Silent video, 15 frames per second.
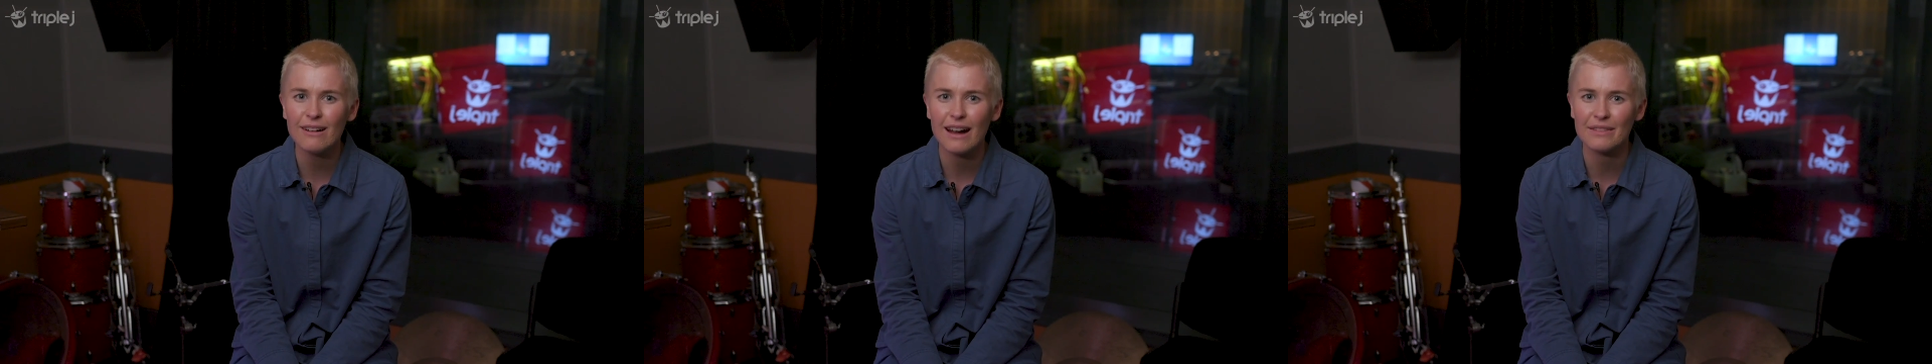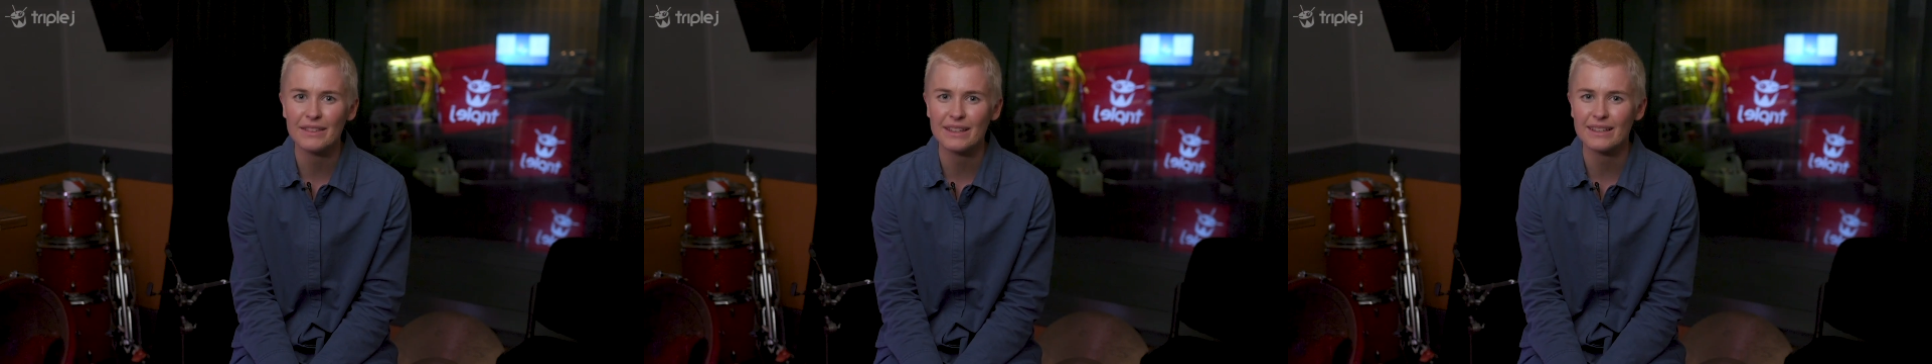
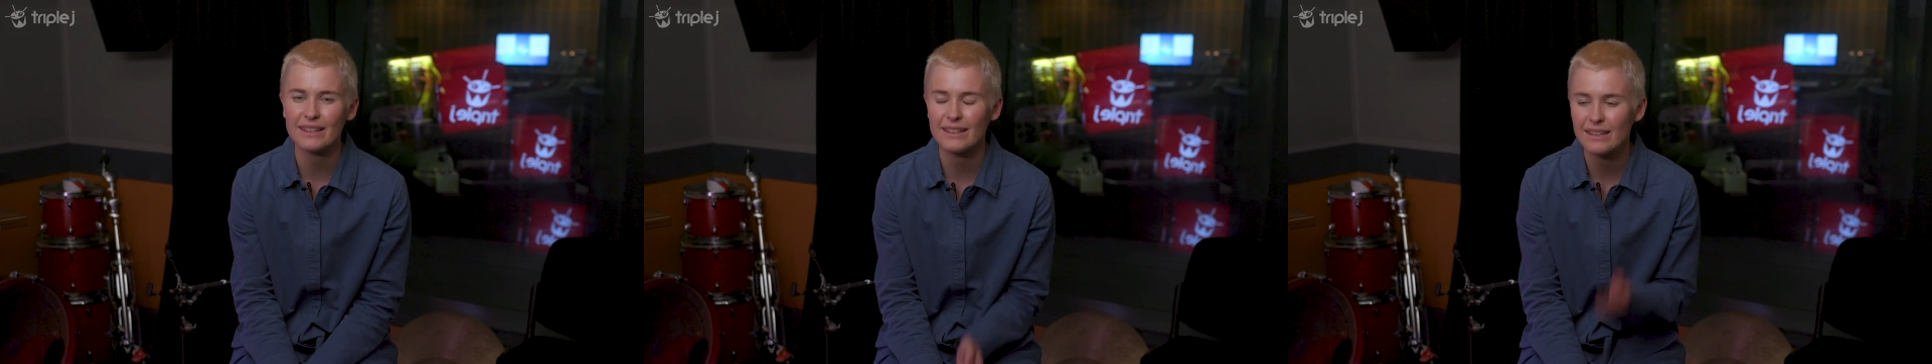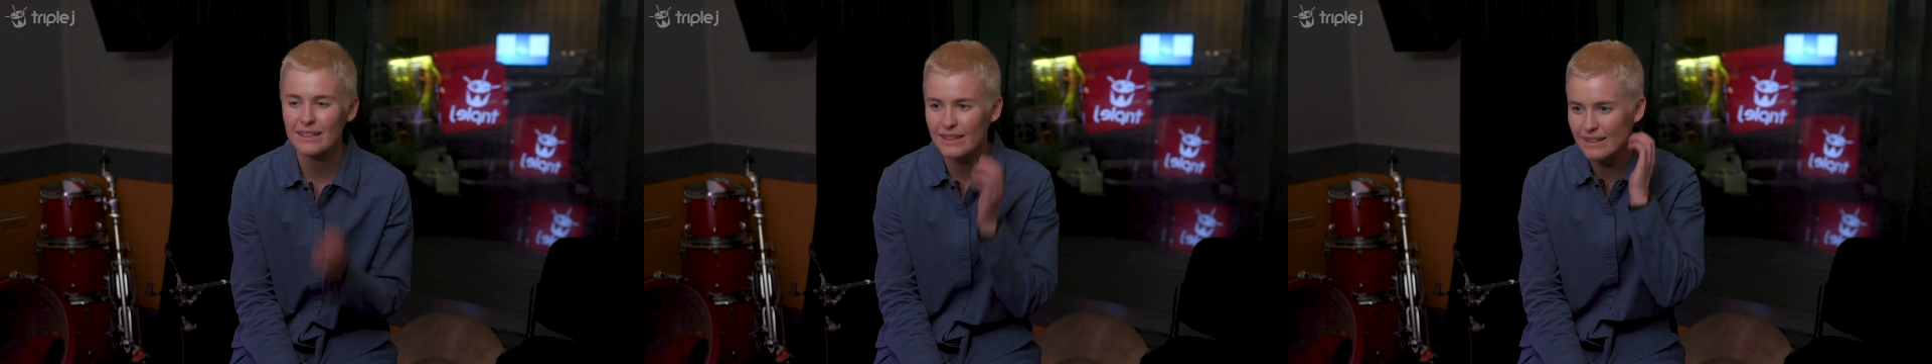I think
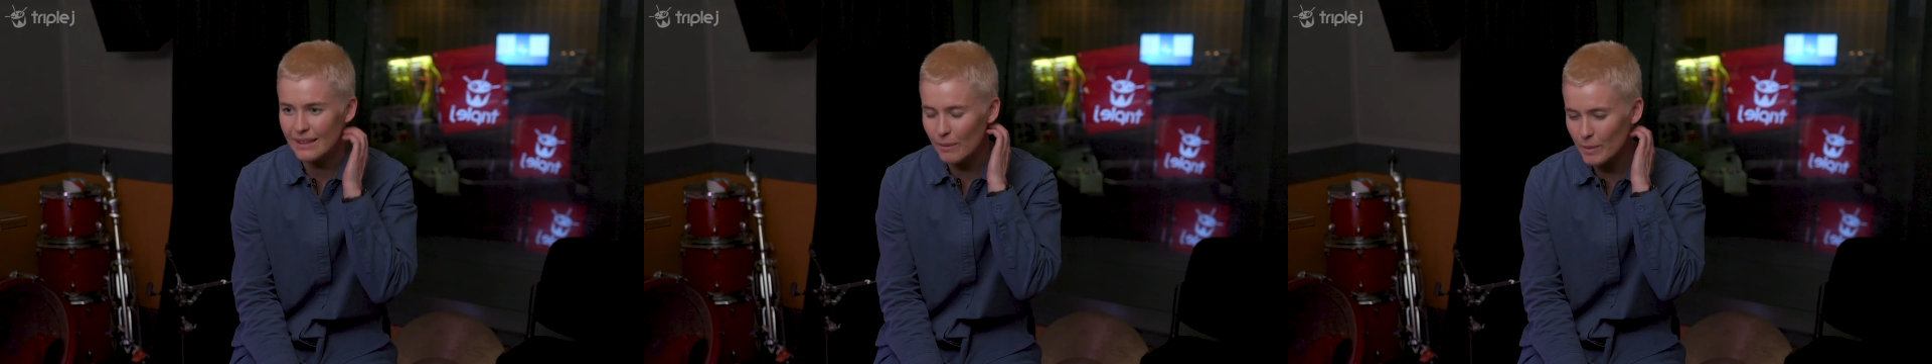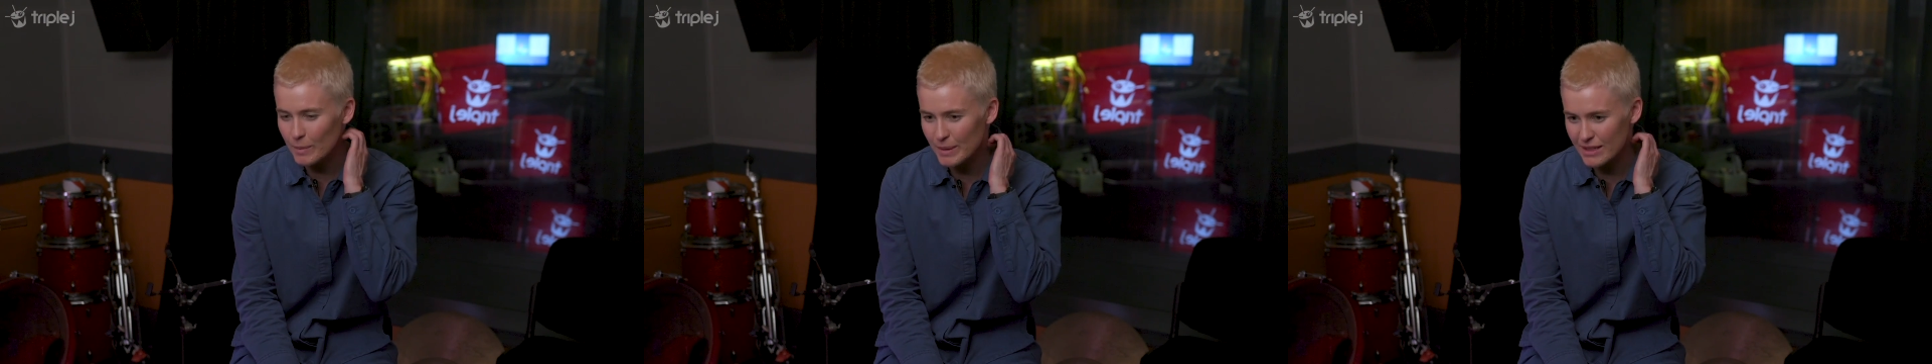
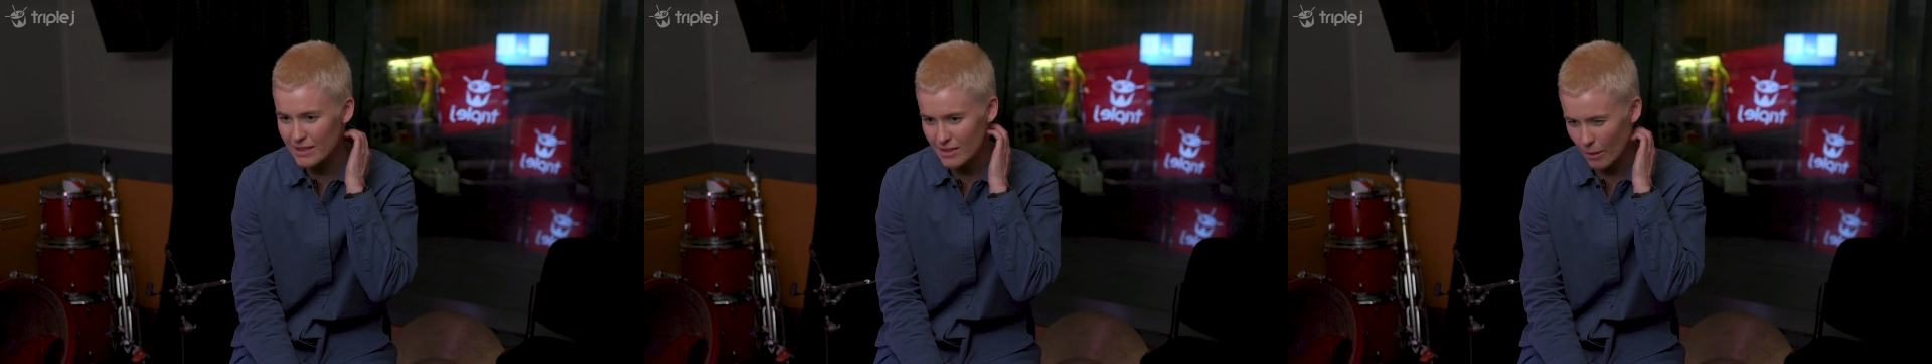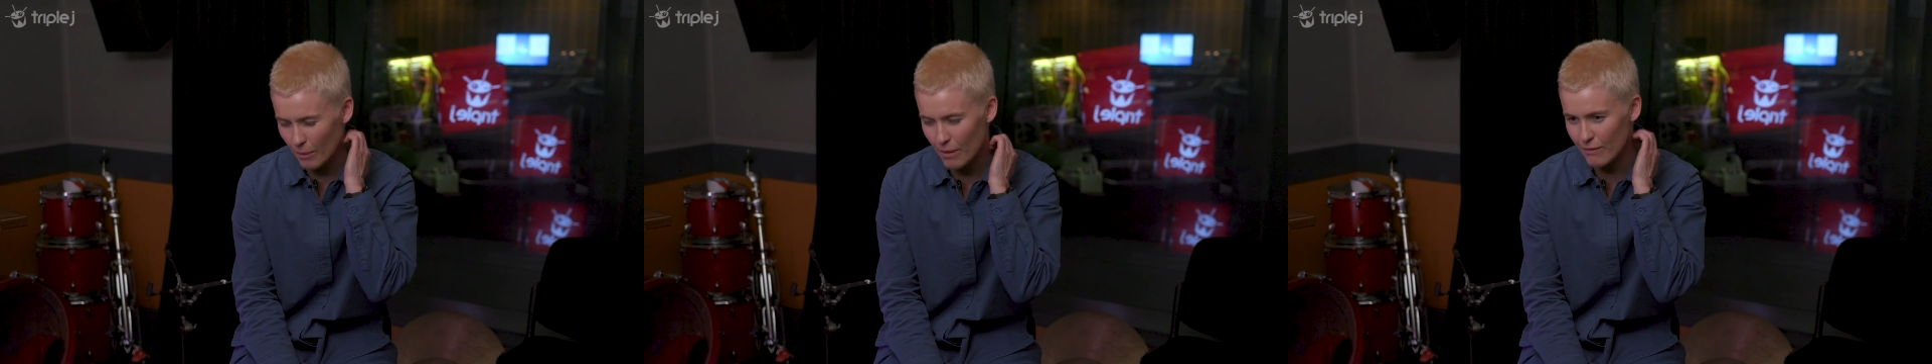that would be
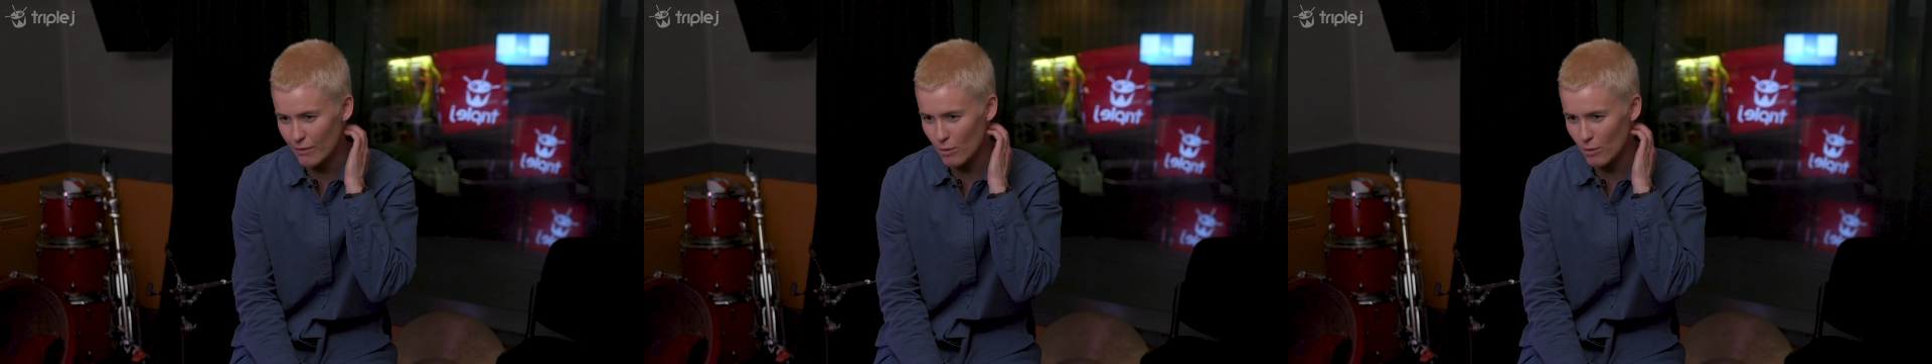so